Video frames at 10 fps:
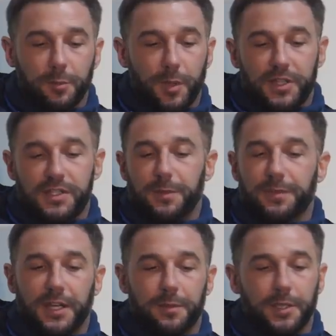but at the
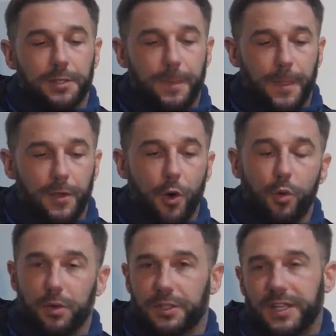same time, like they
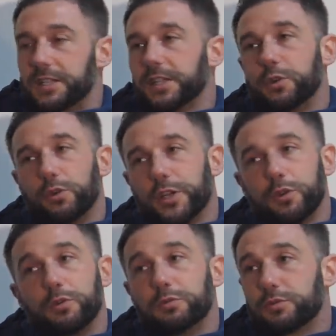all the kids like going to a
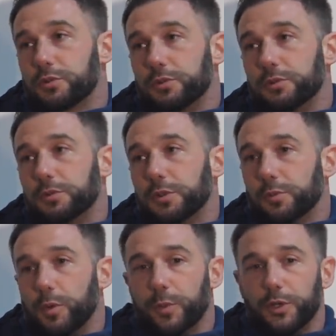goal. So
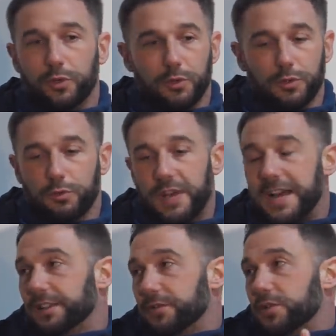when we do
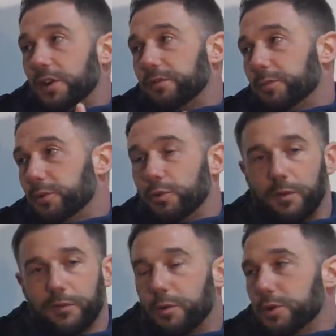reactive stuff and we do
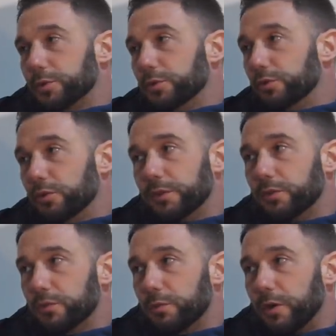one v ones, we do two v
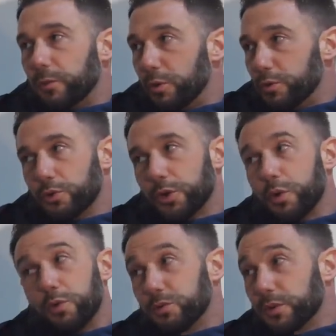twos or whatever. We always go to
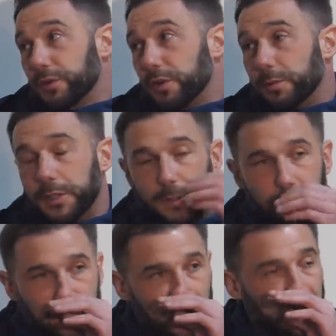goals if you know what I mean.
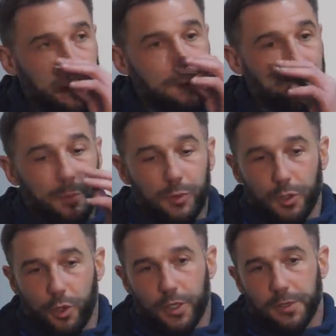Um, but we
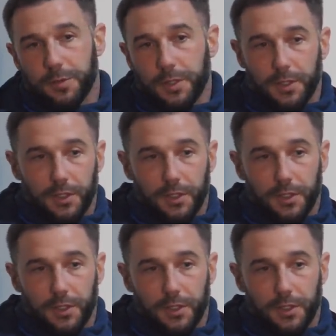do a lot of